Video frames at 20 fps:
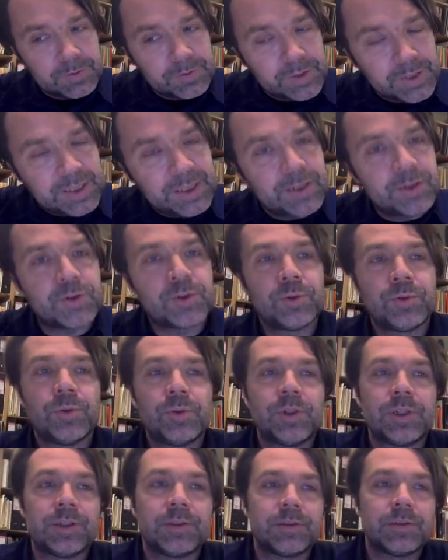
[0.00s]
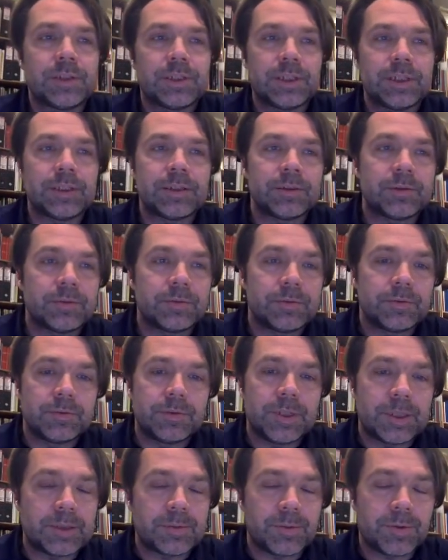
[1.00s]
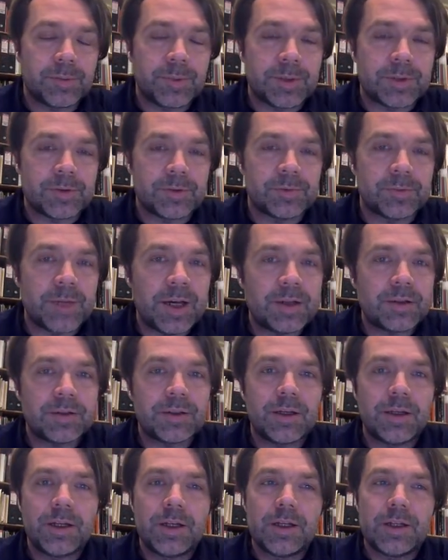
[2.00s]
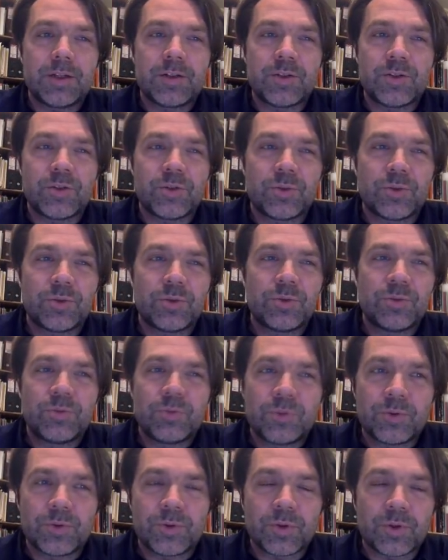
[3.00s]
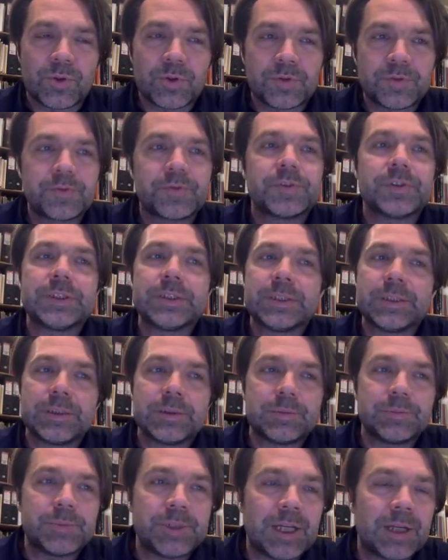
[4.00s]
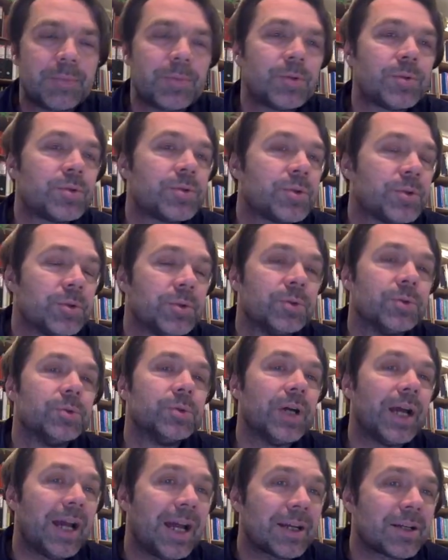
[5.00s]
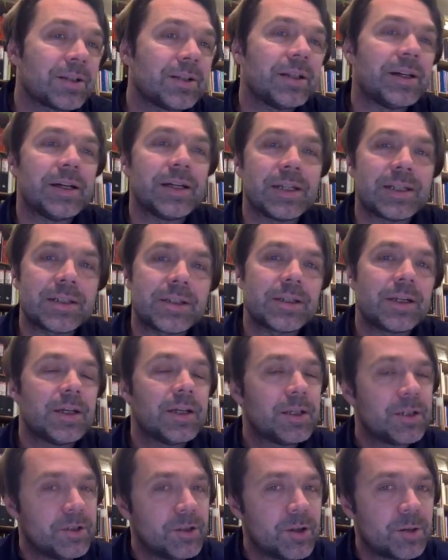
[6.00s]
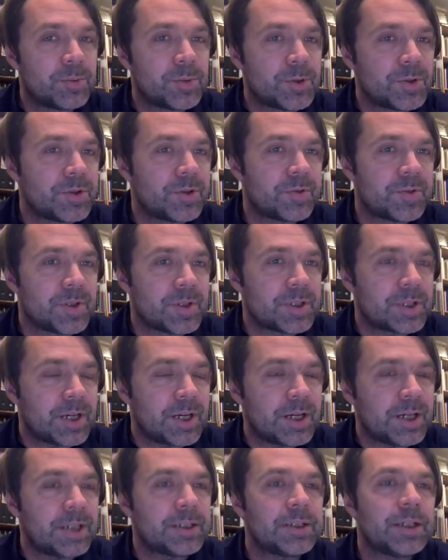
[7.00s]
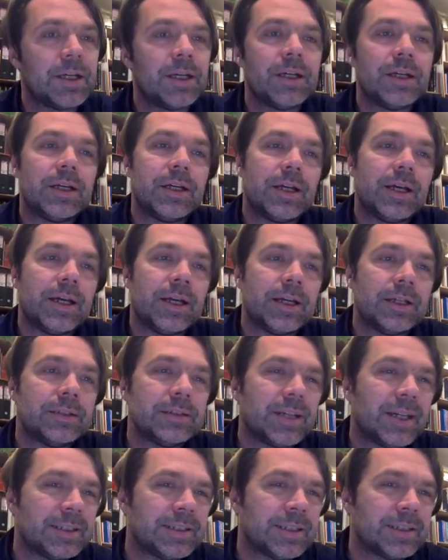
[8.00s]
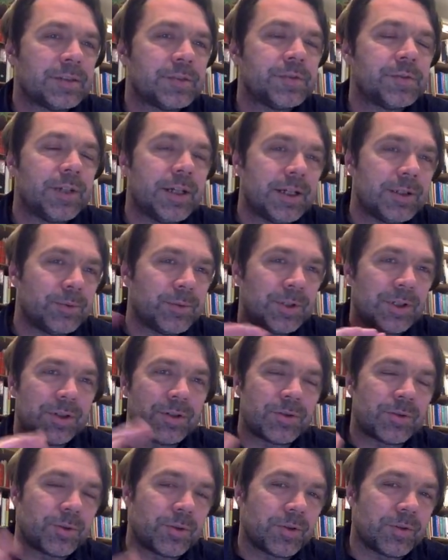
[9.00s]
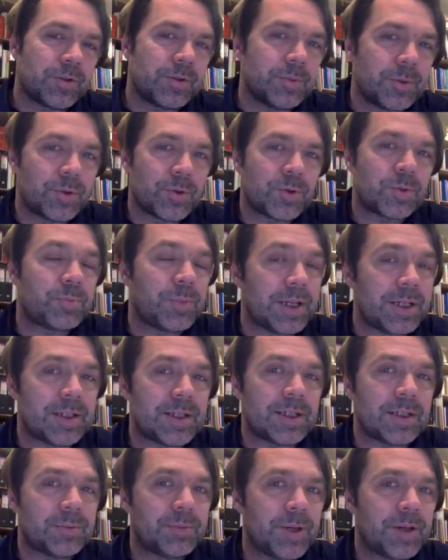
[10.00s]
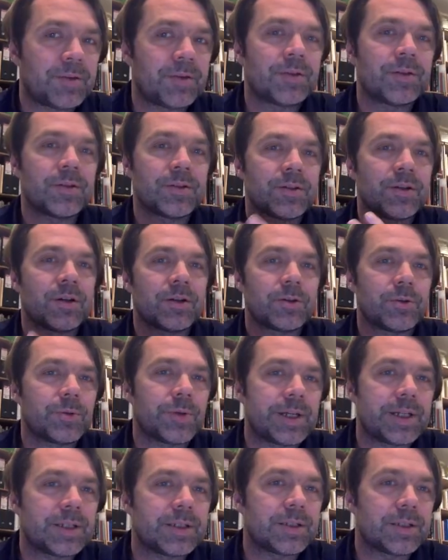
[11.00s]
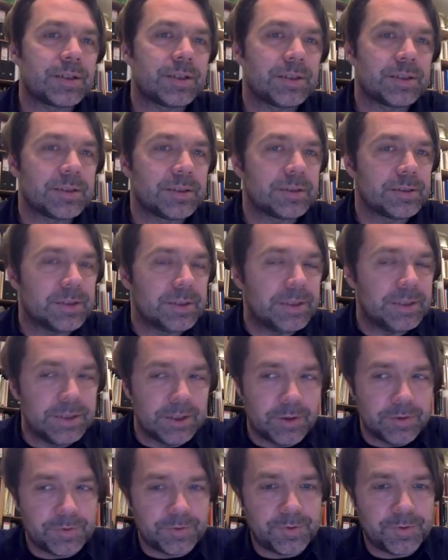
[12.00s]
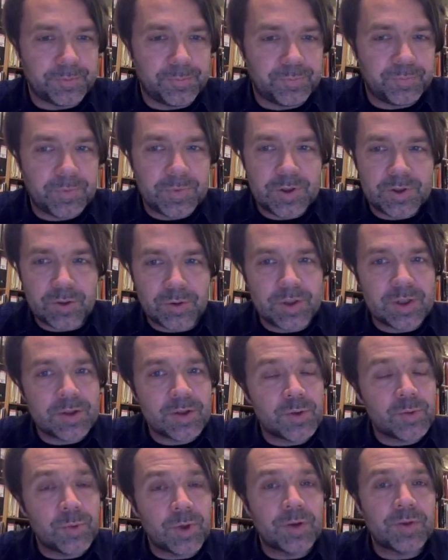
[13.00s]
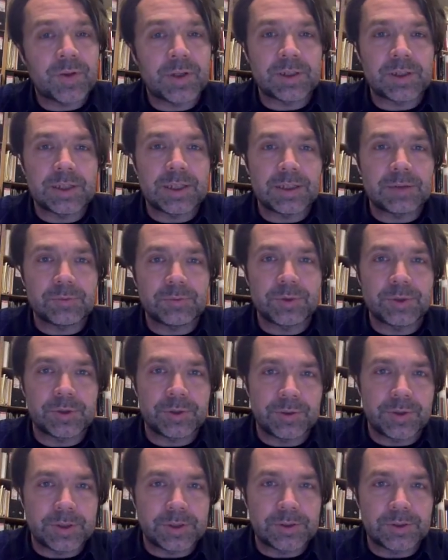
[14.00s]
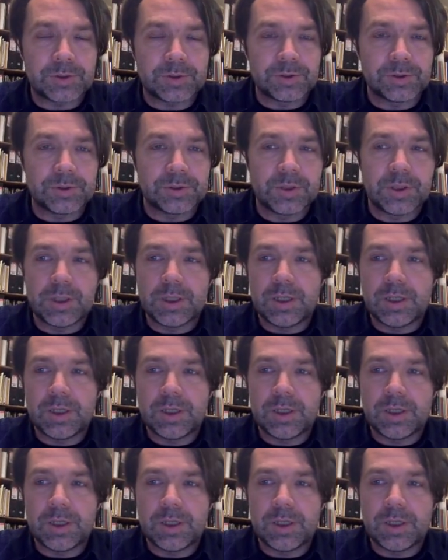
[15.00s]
key tool in experimental math to sort of be able to analyze numbers of this kind, and identify, which is sort of the most basic method, is not always enough. So this is one thing that we're going to